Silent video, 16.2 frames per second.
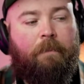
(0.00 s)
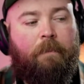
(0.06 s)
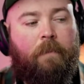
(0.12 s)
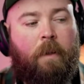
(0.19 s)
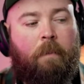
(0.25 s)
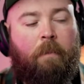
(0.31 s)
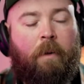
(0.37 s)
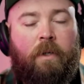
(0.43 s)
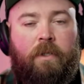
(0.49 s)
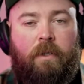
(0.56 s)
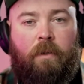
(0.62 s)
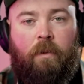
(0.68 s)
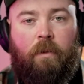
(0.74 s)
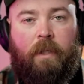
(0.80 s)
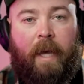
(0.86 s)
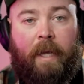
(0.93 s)
person
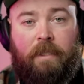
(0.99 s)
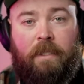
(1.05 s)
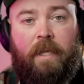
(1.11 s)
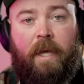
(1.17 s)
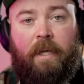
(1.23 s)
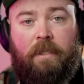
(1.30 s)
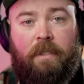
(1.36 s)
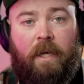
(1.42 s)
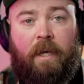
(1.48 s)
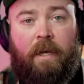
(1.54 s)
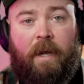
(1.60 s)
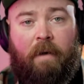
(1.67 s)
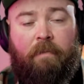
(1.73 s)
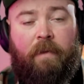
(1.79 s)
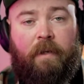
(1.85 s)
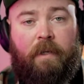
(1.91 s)
who gets that site
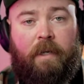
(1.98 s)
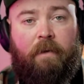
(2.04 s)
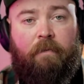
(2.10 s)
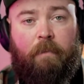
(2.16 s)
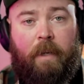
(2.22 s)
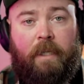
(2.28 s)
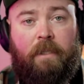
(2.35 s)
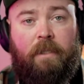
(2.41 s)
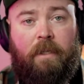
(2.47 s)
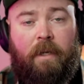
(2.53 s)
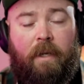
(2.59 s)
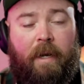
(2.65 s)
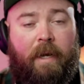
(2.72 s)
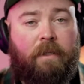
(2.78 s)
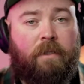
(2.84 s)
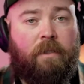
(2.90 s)
after the dev makes it and
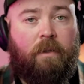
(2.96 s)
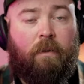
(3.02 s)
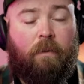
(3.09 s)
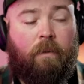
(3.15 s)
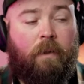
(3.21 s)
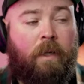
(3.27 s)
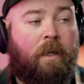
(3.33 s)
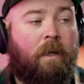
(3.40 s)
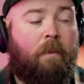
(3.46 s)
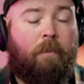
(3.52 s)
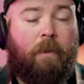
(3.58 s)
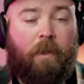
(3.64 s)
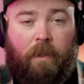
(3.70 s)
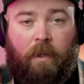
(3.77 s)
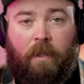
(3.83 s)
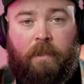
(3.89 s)
has to
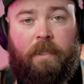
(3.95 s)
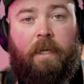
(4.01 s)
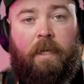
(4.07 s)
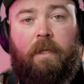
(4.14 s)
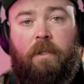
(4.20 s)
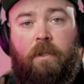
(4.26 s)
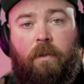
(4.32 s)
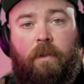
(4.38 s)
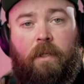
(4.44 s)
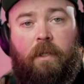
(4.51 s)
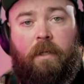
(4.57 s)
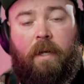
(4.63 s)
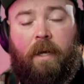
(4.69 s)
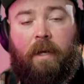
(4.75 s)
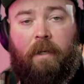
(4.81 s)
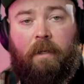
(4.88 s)
put content into it
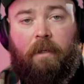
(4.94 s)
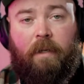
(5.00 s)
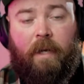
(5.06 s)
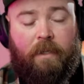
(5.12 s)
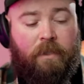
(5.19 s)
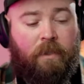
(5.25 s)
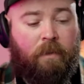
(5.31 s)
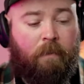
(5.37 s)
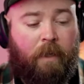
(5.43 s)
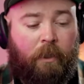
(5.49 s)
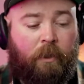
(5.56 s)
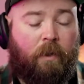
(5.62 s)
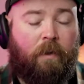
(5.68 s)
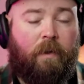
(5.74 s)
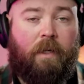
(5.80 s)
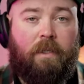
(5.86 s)
and has to make
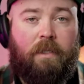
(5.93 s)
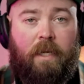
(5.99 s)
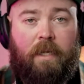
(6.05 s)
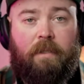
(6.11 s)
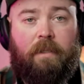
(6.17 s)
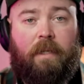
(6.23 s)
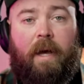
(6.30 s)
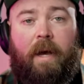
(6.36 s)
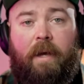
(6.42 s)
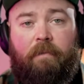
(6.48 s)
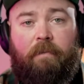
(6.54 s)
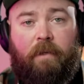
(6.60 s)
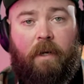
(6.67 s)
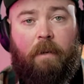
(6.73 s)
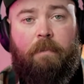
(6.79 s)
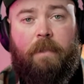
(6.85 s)
sure that it stays live
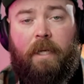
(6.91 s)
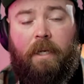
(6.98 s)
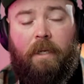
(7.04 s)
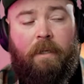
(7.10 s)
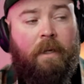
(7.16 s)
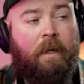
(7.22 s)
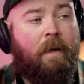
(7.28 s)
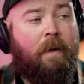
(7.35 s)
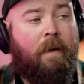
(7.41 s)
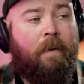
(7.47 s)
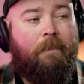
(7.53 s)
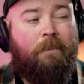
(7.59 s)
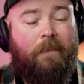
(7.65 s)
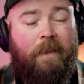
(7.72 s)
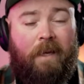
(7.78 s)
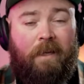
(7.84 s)
and updated,
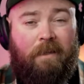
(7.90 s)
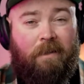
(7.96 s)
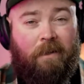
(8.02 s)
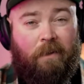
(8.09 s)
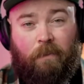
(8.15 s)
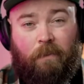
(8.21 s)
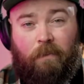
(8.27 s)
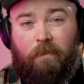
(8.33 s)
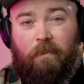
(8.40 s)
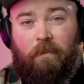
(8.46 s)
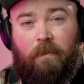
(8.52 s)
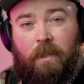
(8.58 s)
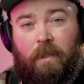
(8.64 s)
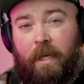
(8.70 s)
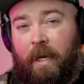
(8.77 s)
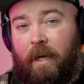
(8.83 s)
they don't
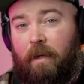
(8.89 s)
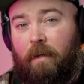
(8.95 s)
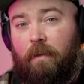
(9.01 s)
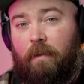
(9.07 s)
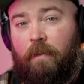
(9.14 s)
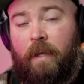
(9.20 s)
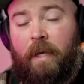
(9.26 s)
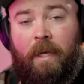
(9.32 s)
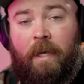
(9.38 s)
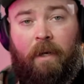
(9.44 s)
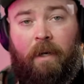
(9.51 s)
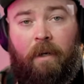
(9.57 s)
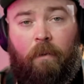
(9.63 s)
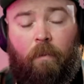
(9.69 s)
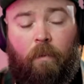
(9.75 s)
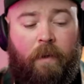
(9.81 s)
care. They
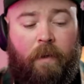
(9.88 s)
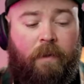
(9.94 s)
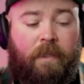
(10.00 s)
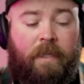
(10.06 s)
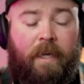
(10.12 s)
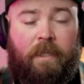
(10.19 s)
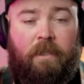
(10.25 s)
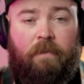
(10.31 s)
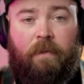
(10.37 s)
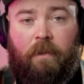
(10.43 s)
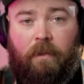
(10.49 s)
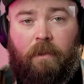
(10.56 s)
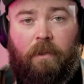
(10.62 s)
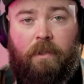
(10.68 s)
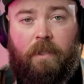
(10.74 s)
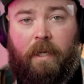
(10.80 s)
care what the text field
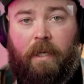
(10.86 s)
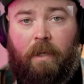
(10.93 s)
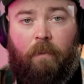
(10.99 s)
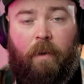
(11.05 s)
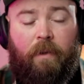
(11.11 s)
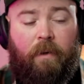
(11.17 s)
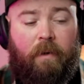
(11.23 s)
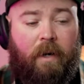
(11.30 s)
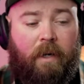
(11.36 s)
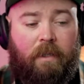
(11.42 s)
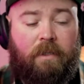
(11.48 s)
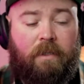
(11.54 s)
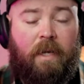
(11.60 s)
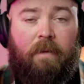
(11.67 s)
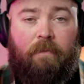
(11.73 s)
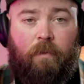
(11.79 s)
looks like and whether or not it
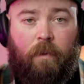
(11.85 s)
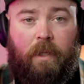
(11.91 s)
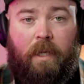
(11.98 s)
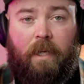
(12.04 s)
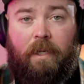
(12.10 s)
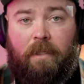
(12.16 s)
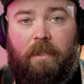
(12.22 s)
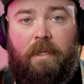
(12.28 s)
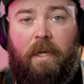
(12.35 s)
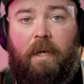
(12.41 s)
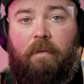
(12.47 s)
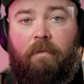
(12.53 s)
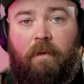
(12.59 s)
saves when they hit save.